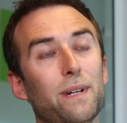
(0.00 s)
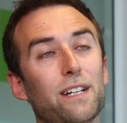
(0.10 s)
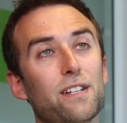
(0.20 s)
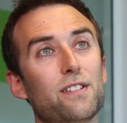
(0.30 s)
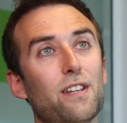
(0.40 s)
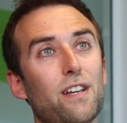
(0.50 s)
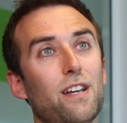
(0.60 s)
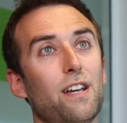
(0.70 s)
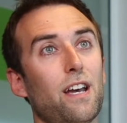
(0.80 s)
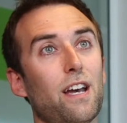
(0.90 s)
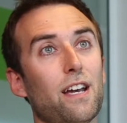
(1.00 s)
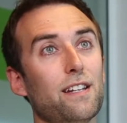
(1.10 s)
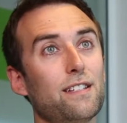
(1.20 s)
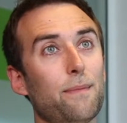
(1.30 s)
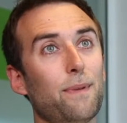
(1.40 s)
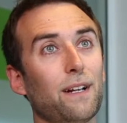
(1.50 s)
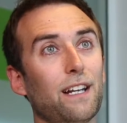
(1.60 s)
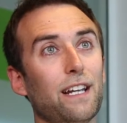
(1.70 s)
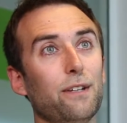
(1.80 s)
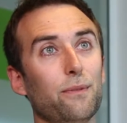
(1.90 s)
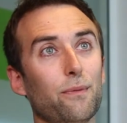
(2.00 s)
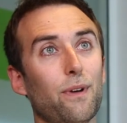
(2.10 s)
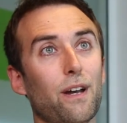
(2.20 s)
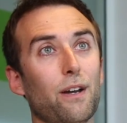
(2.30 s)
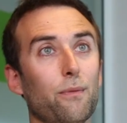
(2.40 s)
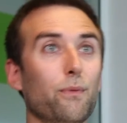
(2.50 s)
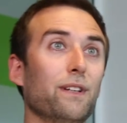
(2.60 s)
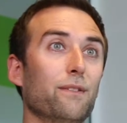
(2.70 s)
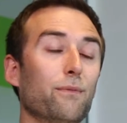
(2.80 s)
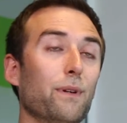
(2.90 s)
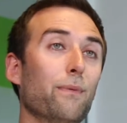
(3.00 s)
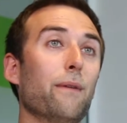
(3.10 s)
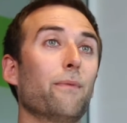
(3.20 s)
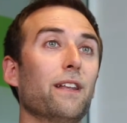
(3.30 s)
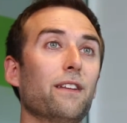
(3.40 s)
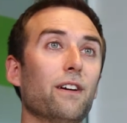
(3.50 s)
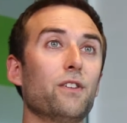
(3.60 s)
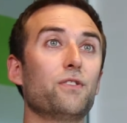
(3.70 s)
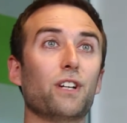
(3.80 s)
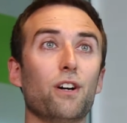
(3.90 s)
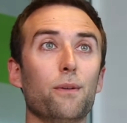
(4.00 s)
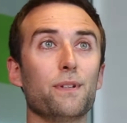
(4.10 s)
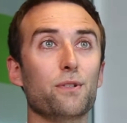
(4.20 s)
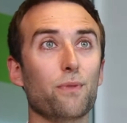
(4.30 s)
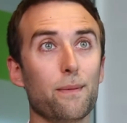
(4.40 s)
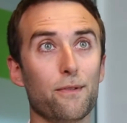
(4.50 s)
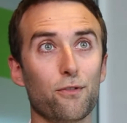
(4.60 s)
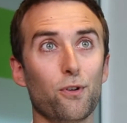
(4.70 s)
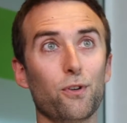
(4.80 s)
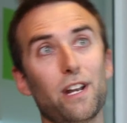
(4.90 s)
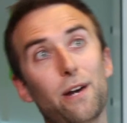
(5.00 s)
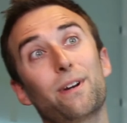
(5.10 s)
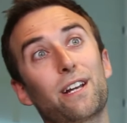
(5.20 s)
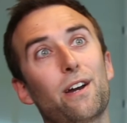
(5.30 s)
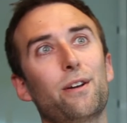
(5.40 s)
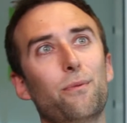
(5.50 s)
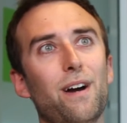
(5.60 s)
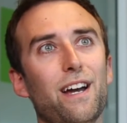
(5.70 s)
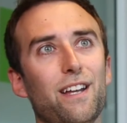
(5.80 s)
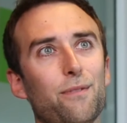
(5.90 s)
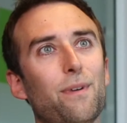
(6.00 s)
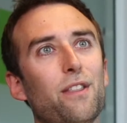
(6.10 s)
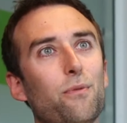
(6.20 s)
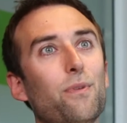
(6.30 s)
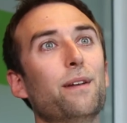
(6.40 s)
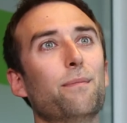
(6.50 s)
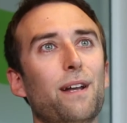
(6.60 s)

because typically we went where the hydrocarbons were before, and now we're going where the wind